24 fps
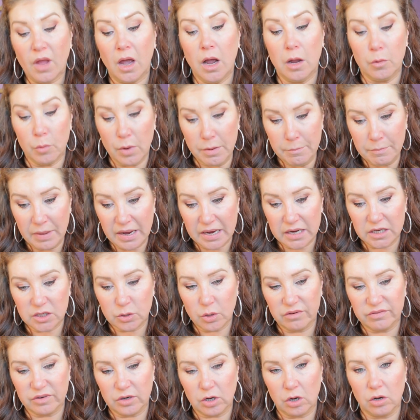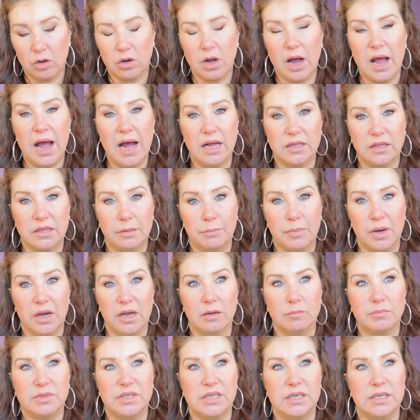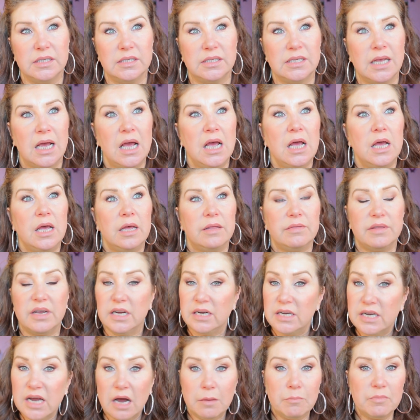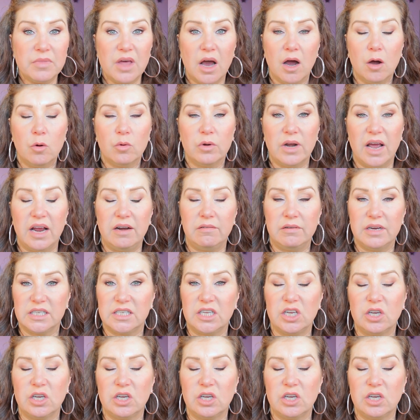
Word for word: I went back at twelve o'clock, I had the biopsies, they numb the whole area.